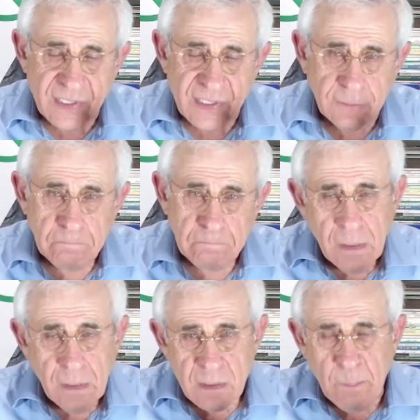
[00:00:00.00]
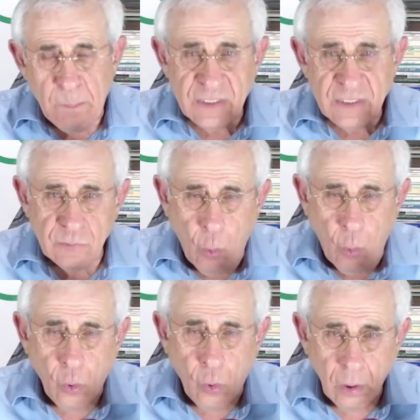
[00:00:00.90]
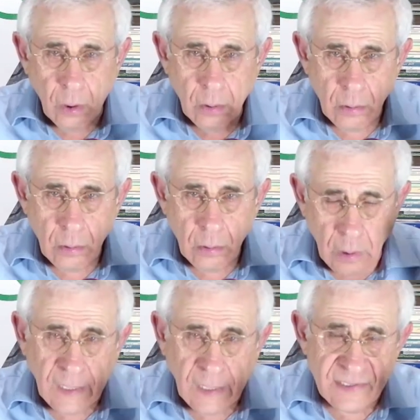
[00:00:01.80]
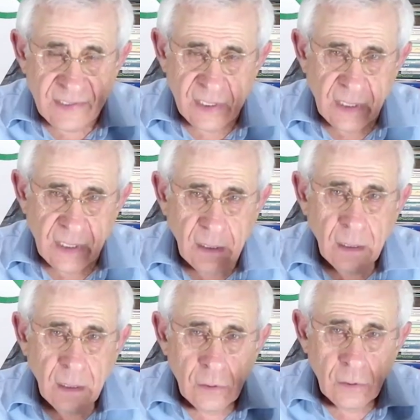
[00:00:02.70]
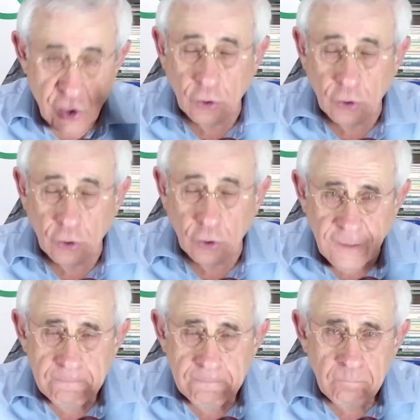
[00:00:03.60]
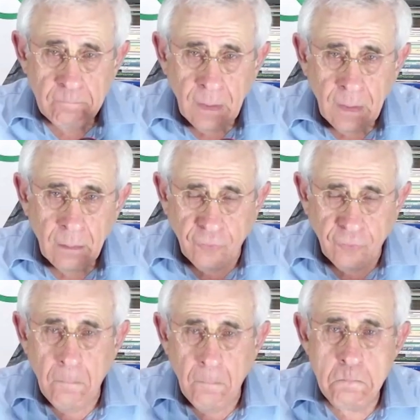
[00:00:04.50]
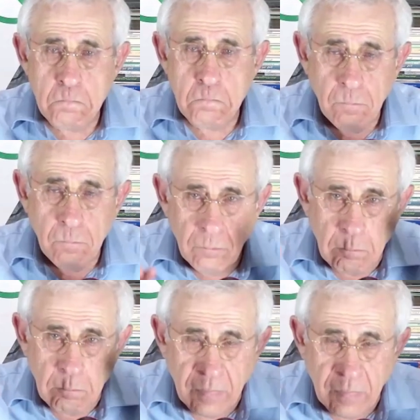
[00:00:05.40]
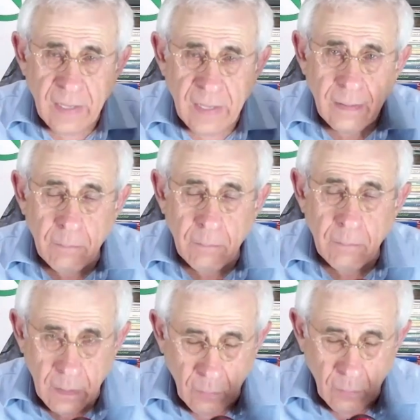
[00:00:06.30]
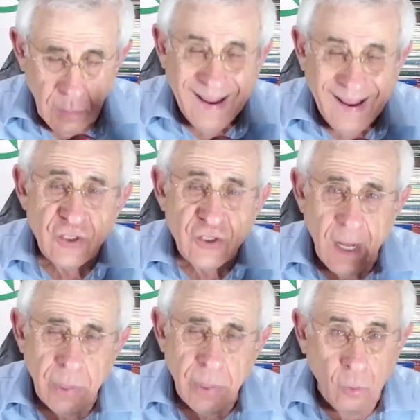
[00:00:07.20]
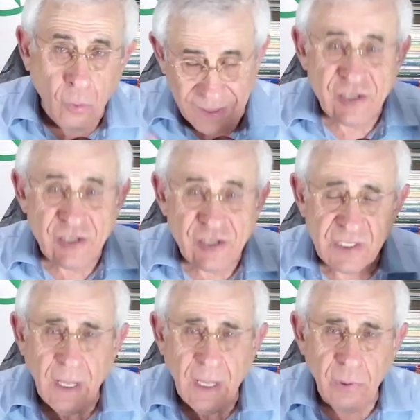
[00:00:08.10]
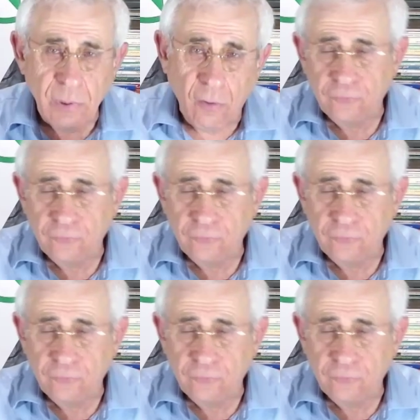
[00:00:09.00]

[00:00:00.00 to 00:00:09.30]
the best war against Israel should be from a large number or largest number of fronts.